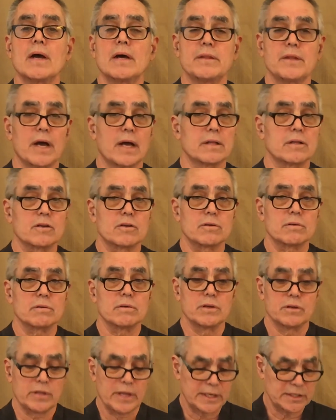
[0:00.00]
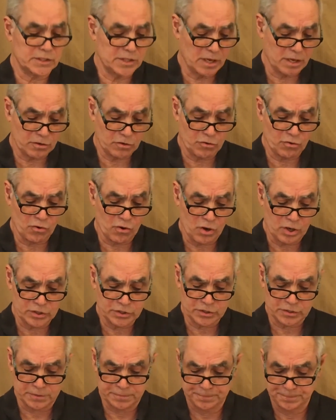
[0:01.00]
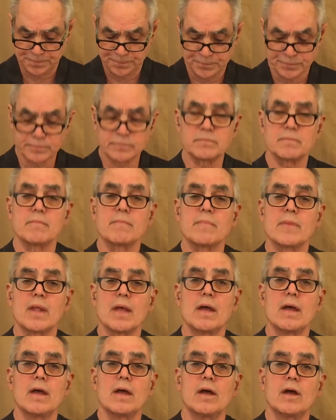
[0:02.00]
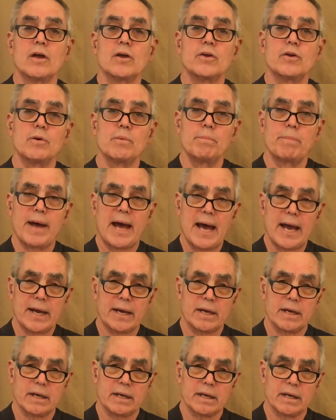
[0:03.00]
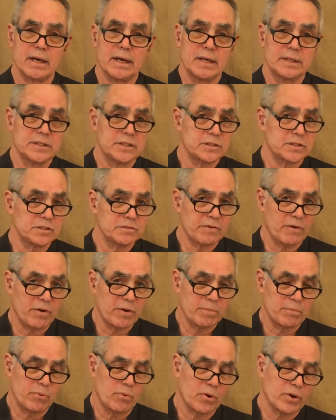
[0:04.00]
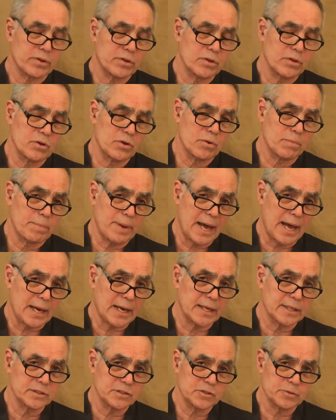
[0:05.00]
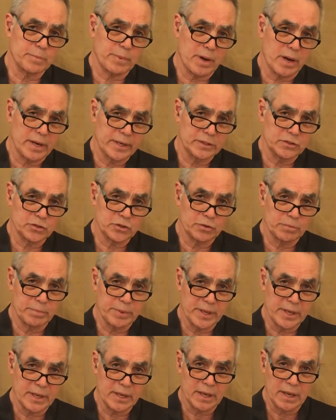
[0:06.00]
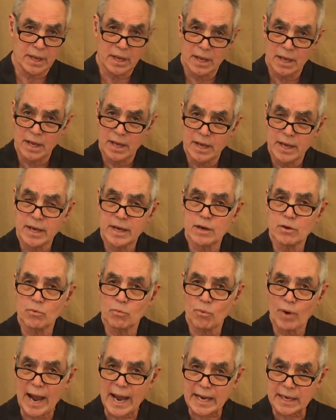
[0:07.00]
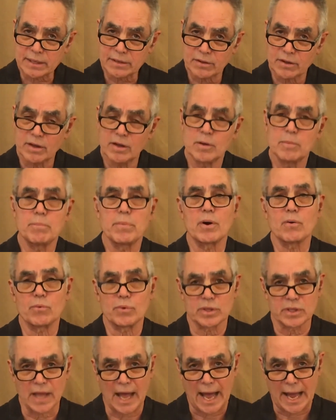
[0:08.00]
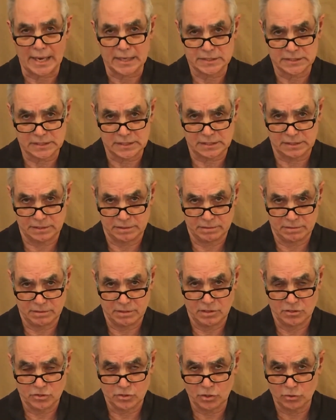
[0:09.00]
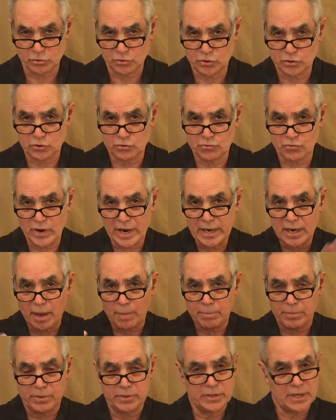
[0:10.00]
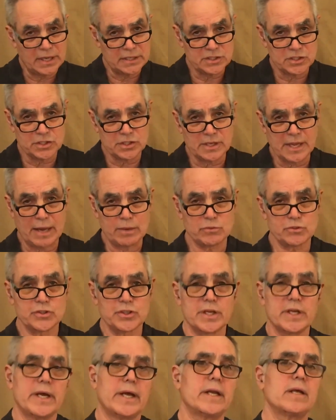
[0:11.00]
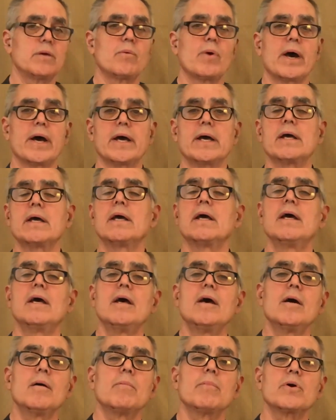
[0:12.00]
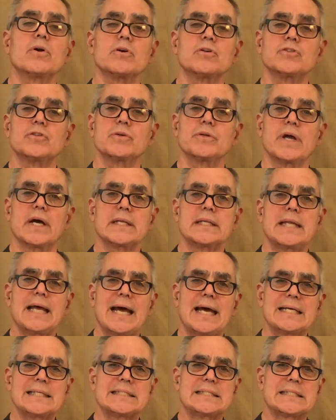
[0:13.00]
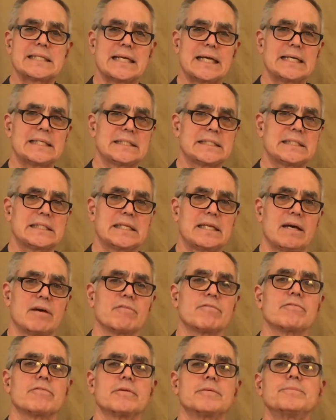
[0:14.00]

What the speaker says: your legs not crossed. Your back, and this is very important, your back and spine should be erect but relaxed. So straight up, not slouched in any way, but also not tensed and stiff.